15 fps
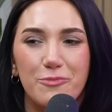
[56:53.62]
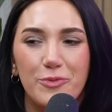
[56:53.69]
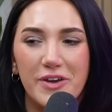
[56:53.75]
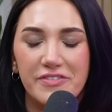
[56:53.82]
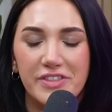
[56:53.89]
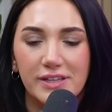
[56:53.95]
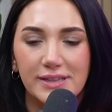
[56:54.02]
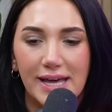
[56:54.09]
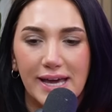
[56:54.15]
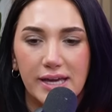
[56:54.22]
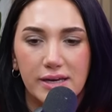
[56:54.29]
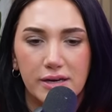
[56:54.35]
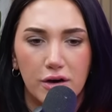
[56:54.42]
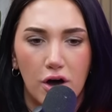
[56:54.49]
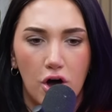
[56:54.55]
have the
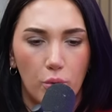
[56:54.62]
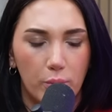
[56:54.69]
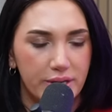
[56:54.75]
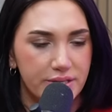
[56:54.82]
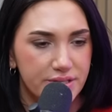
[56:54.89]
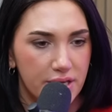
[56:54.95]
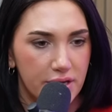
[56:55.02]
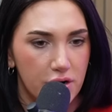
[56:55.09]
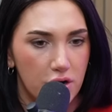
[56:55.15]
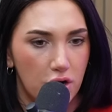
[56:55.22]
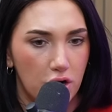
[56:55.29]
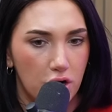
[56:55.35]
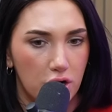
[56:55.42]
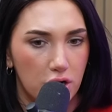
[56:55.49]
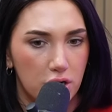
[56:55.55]
link always in
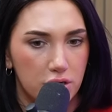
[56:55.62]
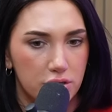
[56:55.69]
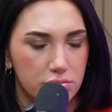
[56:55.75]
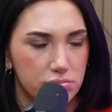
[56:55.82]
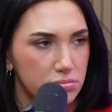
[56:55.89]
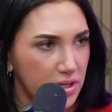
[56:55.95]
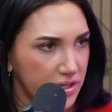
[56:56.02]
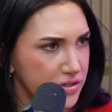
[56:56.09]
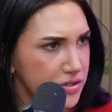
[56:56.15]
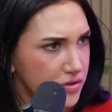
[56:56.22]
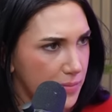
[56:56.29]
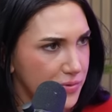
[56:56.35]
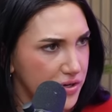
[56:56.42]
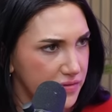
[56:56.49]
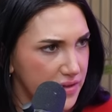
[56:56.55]
our like
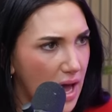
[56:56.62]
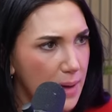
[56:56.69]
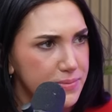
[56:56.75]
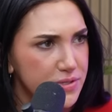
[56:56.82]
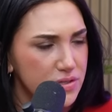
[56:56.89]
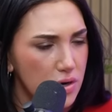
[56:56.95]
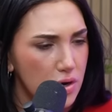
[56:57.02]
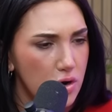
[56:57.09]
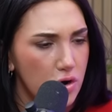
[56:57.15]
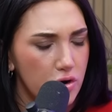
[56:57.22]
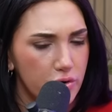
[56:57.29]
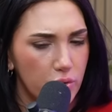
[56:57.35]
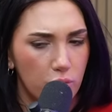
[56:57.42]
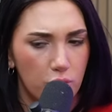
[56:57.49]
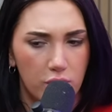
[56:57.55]
description of the episode,
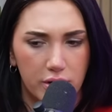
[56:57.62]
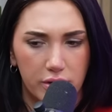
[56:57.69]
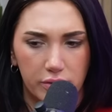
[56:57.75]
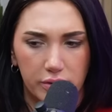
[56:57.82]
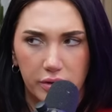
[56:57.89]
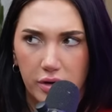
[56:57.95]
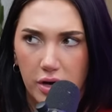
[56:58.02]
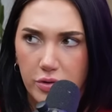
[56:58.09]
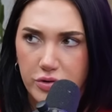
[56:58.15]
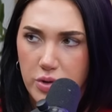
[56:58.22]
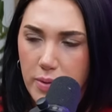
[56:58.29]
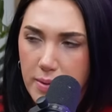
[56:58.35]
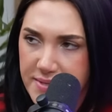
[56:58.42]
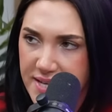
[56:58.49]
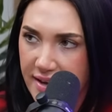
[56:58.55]
or you can go to
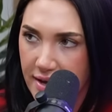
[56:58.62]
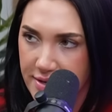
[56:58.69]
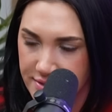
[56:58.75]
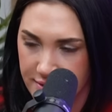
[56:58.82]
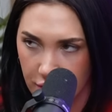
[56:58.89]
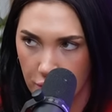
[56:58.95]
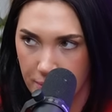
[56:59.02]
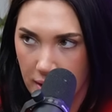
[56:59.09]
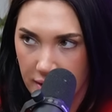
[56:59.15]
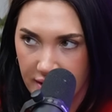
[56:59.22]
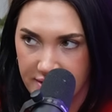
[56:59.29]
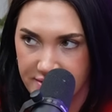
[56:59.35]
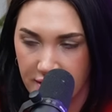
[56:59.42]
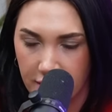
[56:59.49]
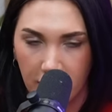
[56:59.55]
our website,
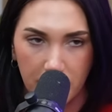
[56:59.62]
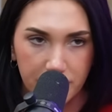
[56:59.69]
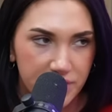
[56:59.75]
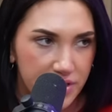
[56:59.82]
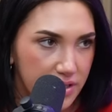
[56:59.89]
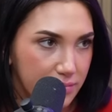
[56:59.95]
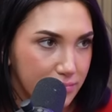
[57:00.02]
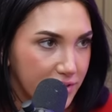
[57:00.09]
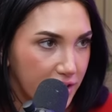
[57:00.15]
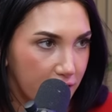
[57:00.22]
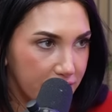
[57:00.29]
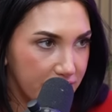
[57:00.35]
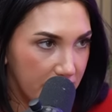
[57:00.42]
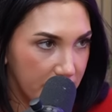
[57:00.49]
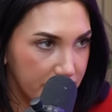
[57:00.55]
galsonthegopodcast.com to get
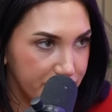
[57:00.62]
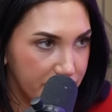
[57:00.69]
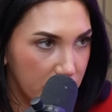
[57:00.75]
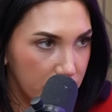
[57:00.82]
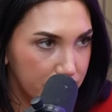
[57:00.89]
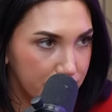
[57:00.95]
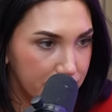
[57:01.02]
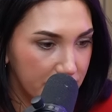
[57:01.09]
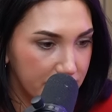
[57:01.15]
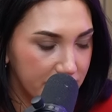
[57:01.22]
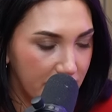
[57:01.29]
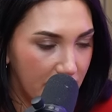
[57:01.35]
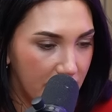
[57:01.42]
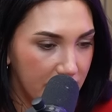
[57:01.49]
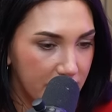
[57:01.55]
all that info. But
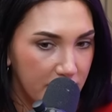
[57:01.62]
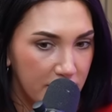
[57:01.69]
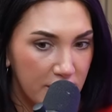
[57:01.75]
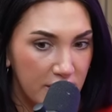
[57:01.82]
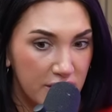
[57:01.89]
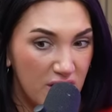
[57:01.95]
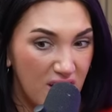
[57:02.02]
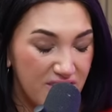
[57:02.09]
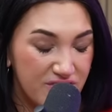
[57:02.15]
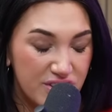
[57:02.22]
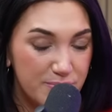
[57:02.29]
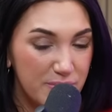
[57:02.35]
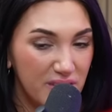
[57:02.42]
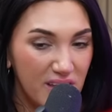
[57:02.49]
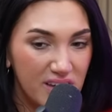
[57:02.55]
yeah. No, I've
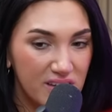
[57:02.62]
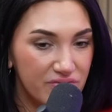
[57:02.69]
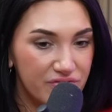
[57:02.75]
just been like